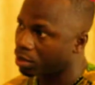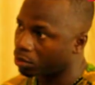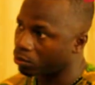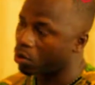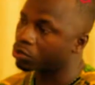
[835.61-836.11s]

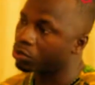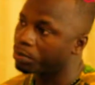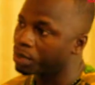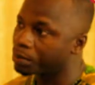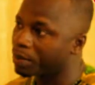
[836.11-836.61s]
He will also
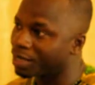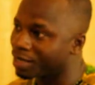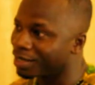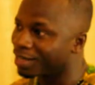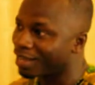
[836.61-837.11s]
be
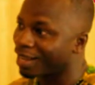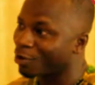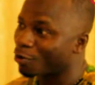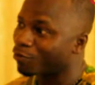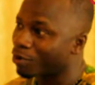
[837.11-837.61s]
speaking,
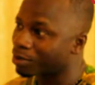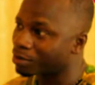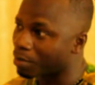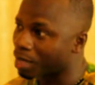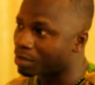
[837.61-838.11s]
and of
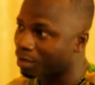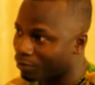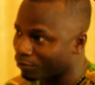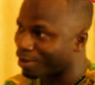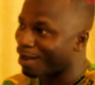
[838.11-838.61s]
course
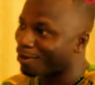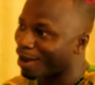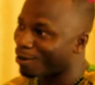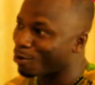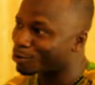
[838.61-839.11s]
myself,
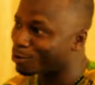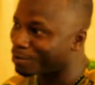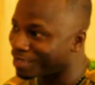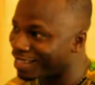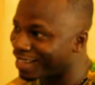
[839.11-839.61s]
I will also
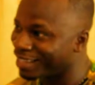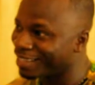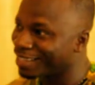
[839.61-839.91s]
be there.